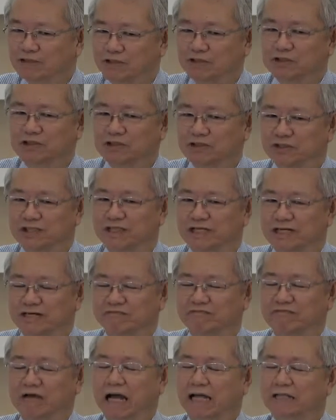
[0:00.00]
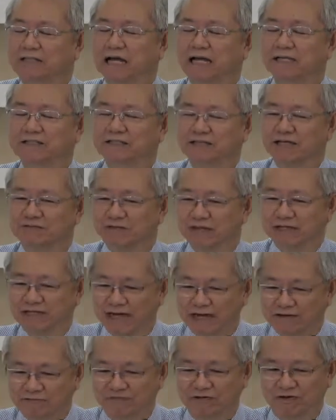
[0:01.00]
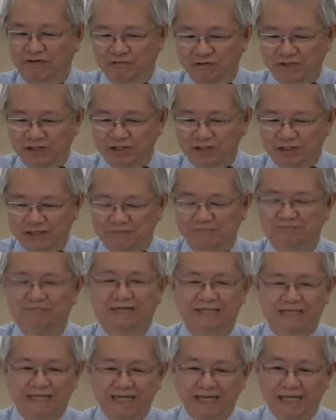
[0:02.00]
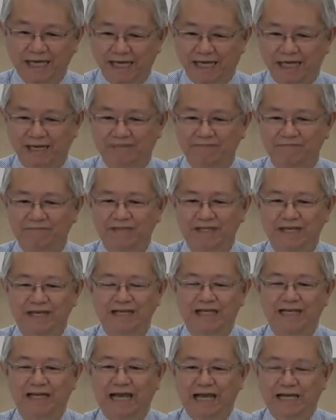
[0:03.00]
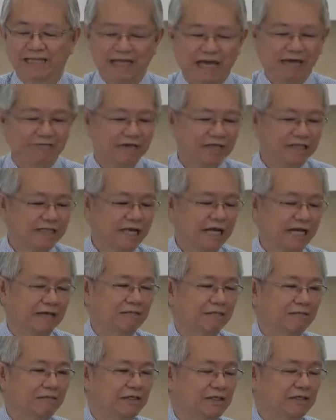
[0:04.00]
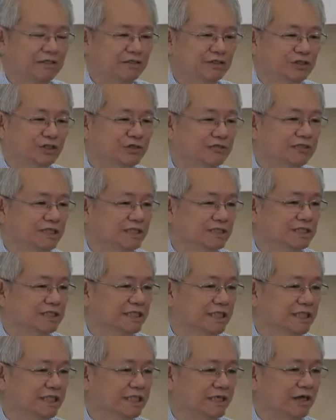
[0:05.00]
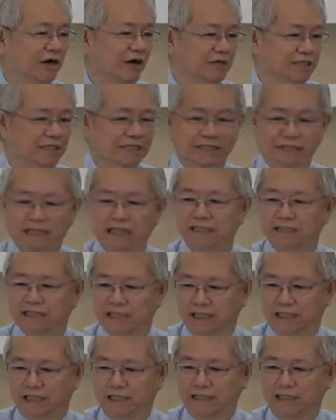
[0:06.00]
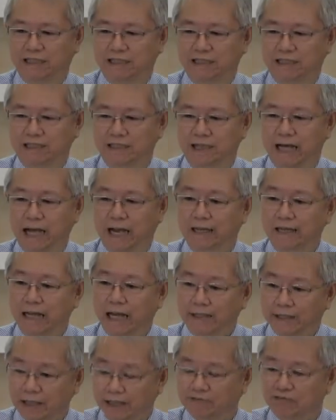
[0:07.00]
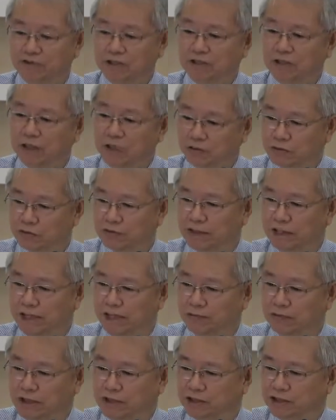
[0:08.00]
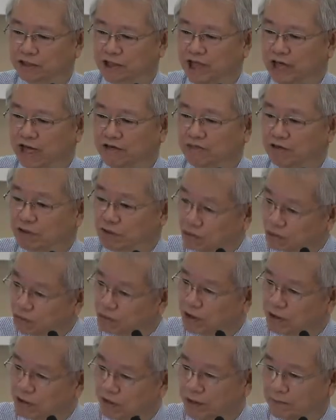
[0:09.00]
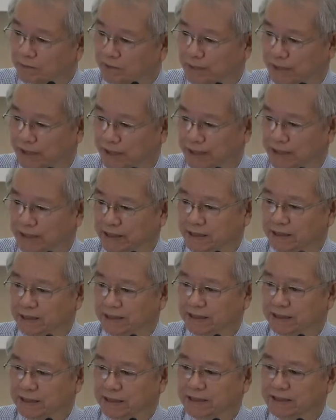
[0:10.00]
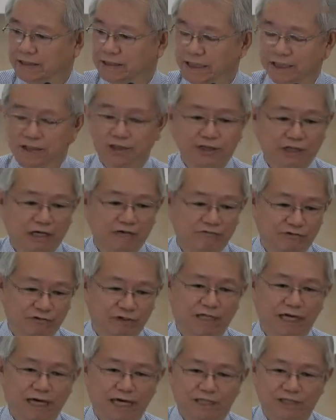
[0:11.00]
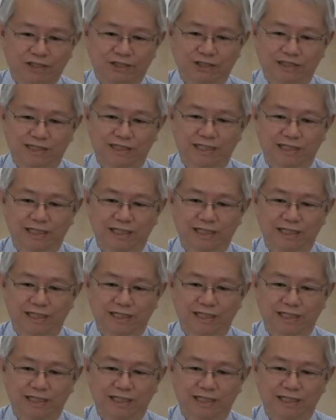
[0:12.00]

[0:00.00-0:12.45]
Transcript: not sure if they will come for worship, but they came. And every time Joan is here on the Sunday, even today when she have a two o'clock train that she have to catch,